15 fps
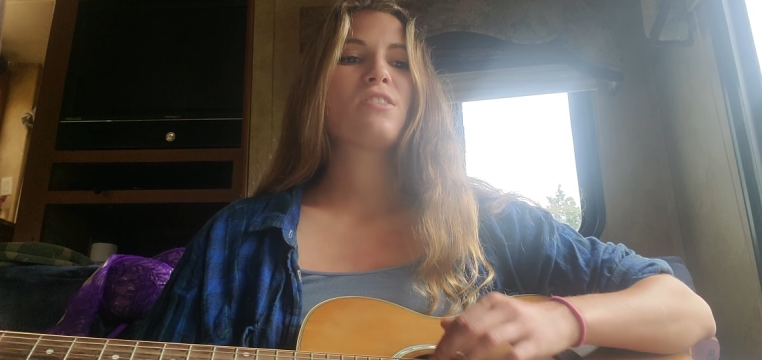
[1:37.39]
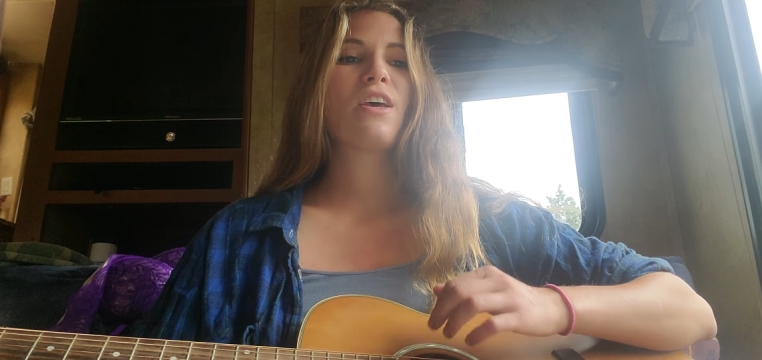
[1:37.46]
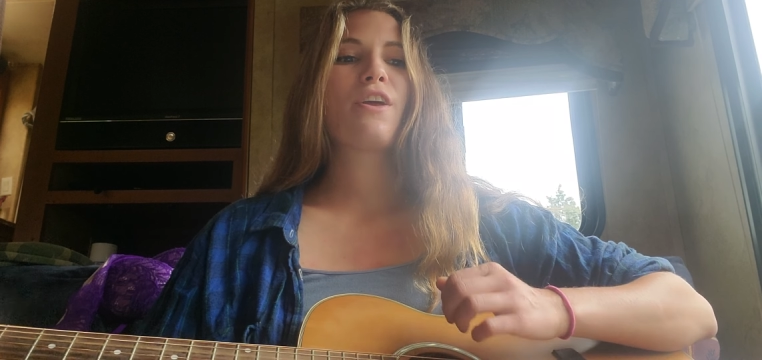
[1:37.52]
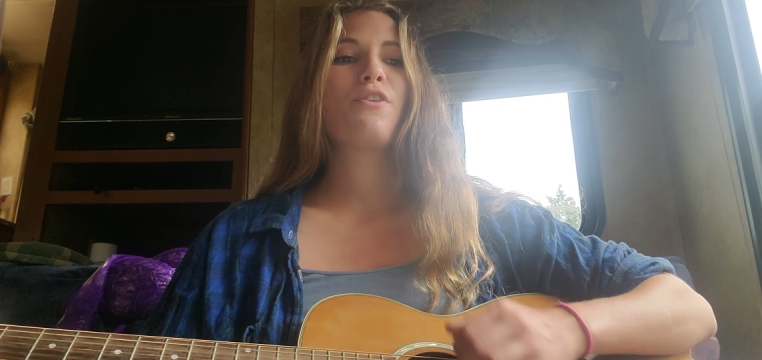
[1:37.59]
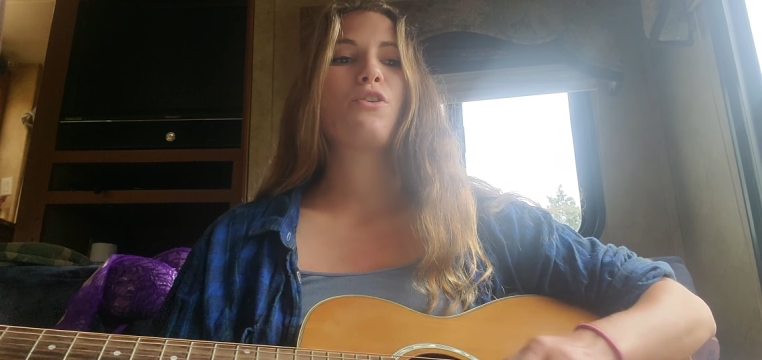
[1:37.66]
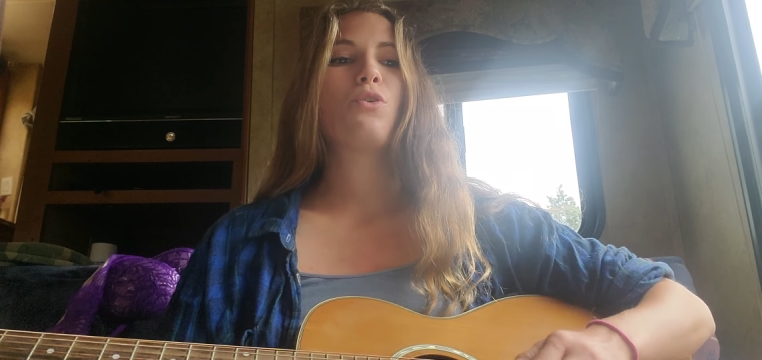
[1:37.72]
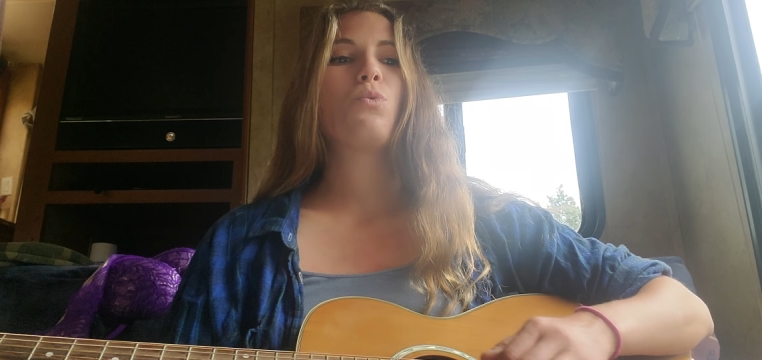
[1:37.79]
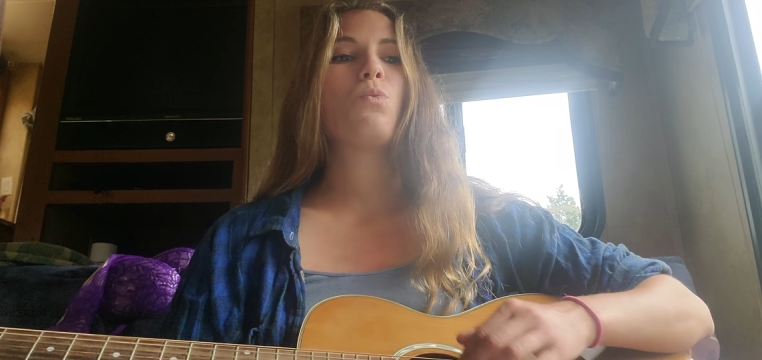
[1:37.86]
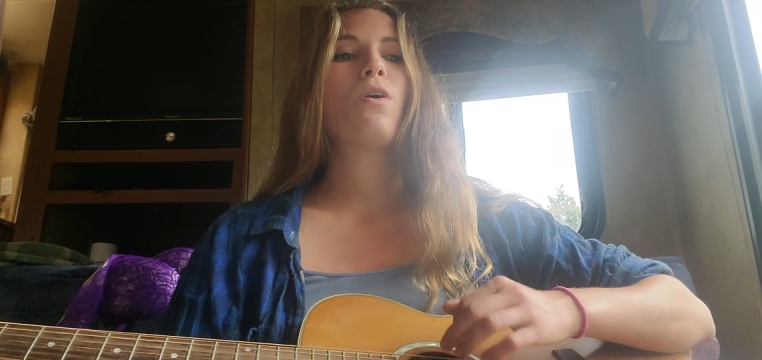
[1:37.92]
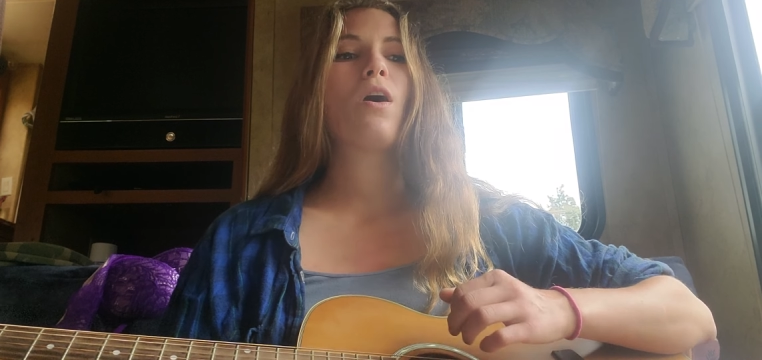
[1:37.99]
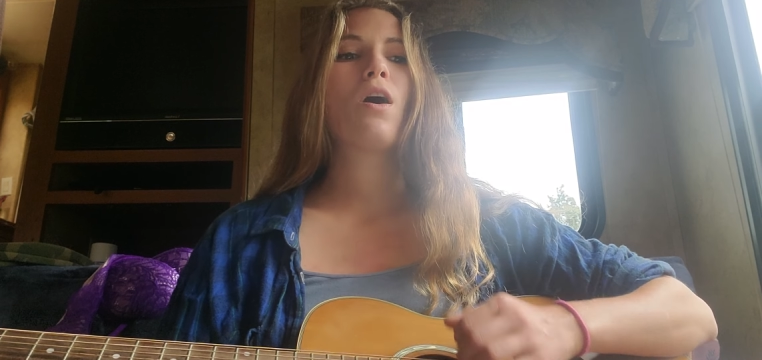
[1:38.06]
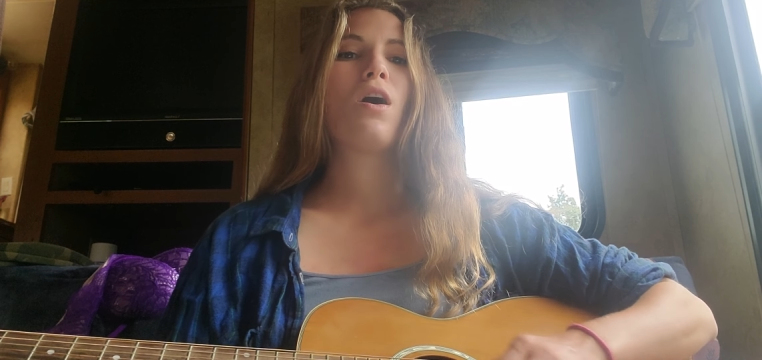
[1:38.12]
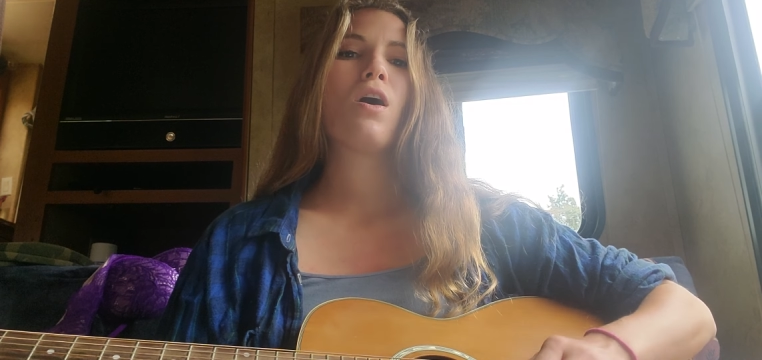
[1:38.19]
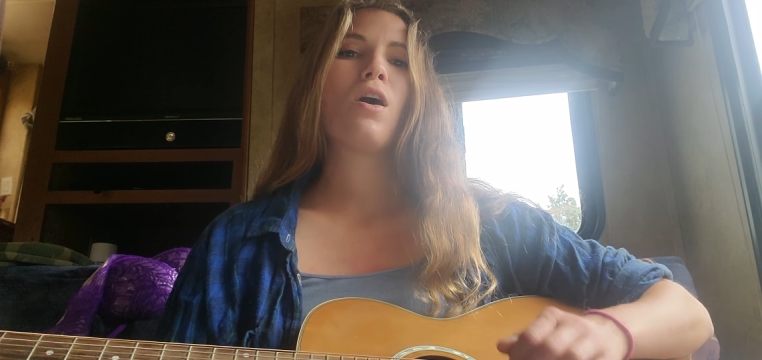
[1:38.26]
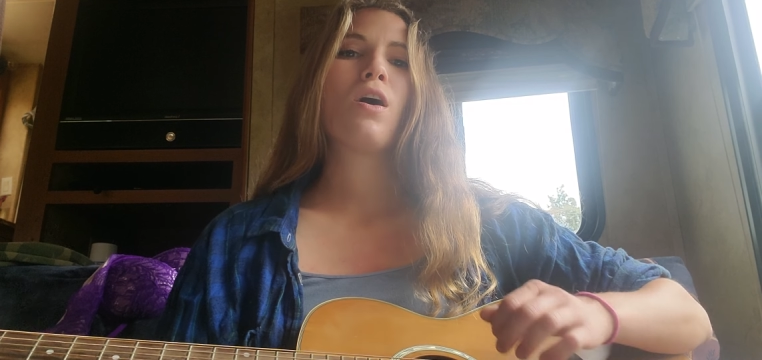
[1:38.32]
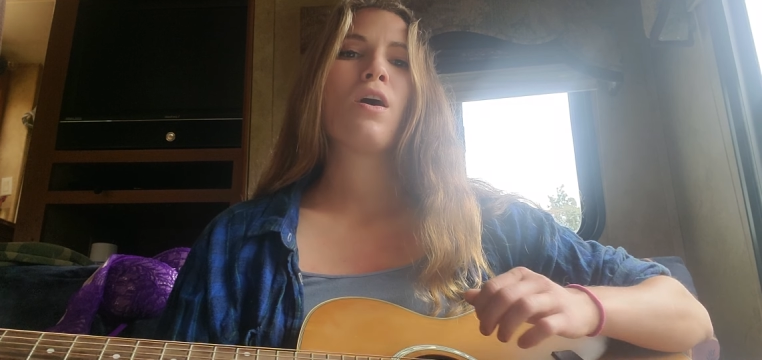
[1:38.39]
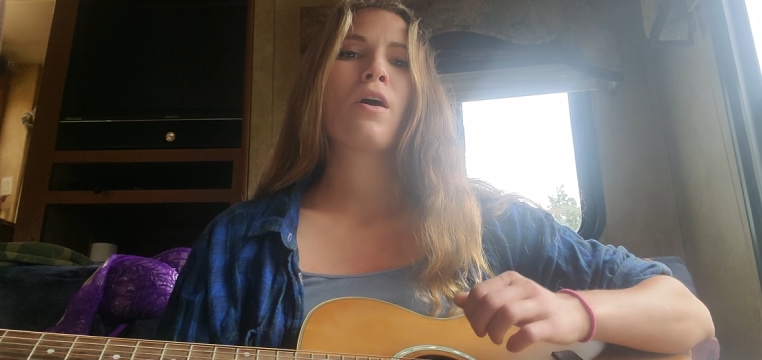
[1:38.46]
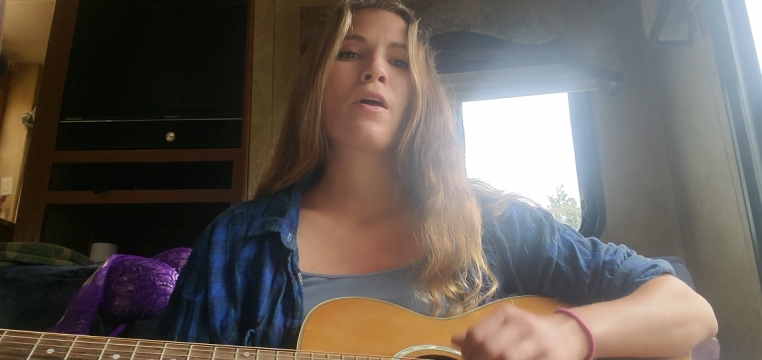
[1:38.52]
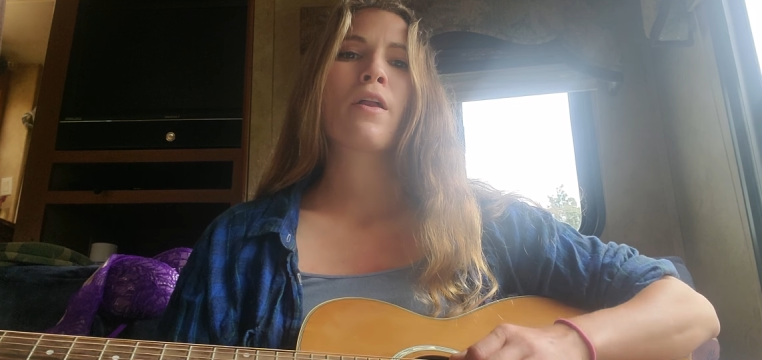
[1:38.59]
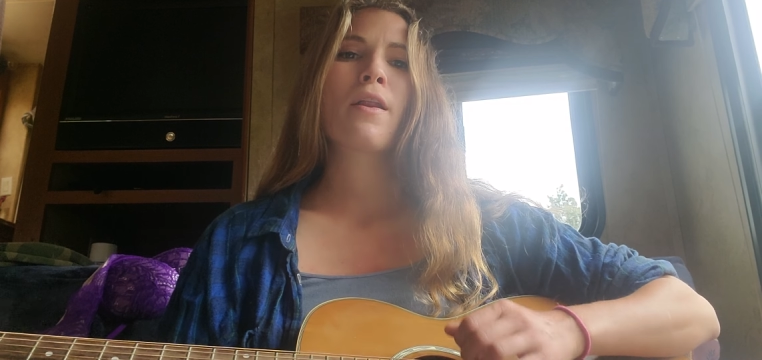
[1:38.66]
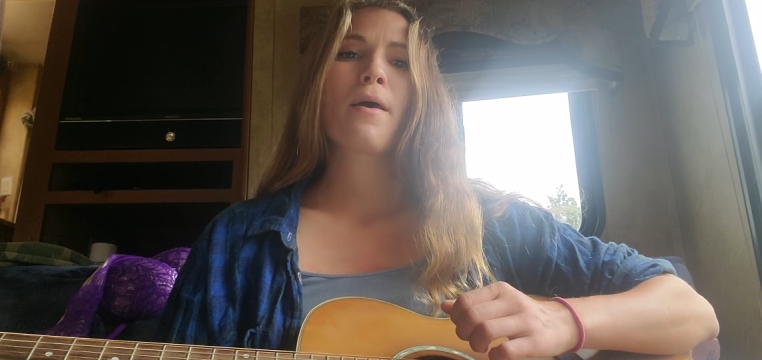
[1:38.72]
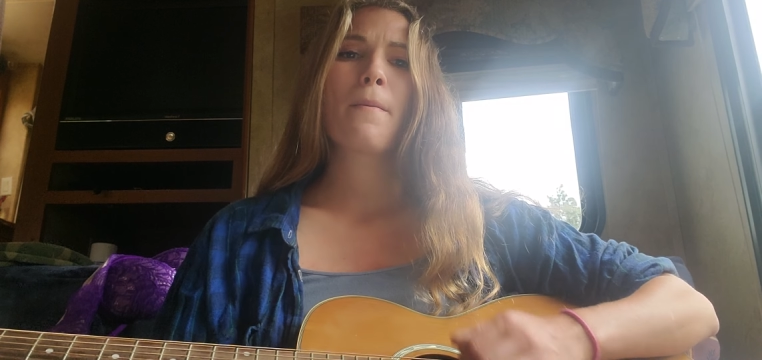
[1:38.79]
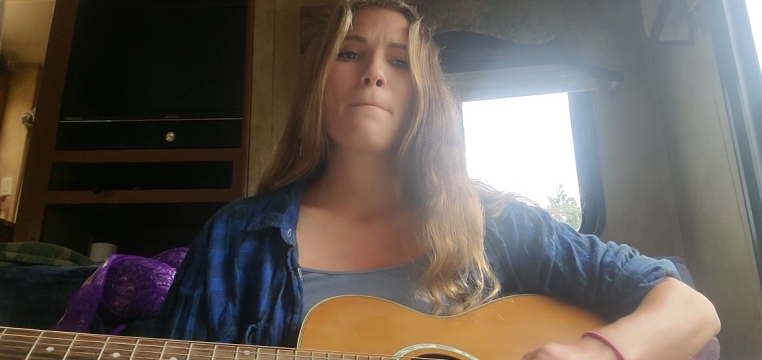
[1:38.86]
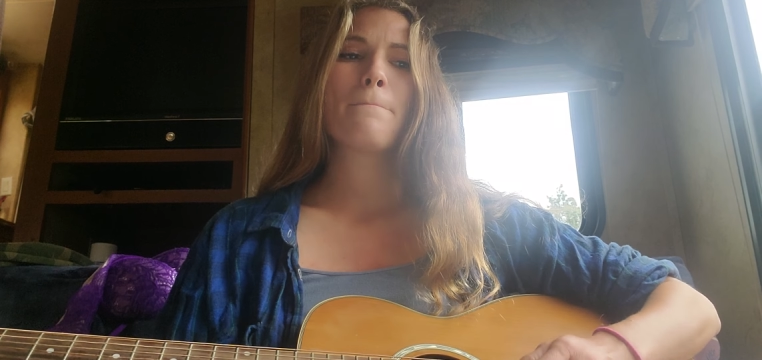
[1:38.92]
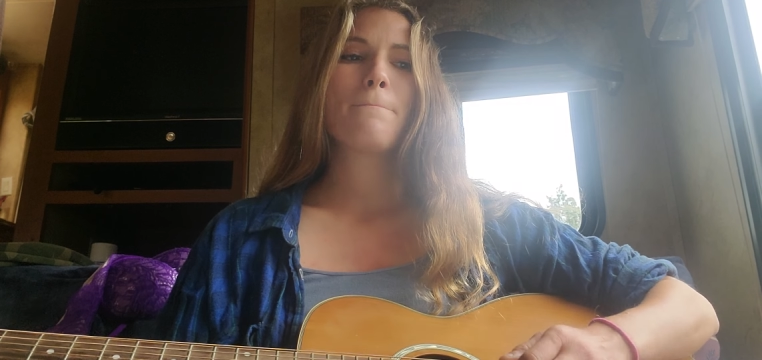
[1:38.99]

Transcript: then you'd want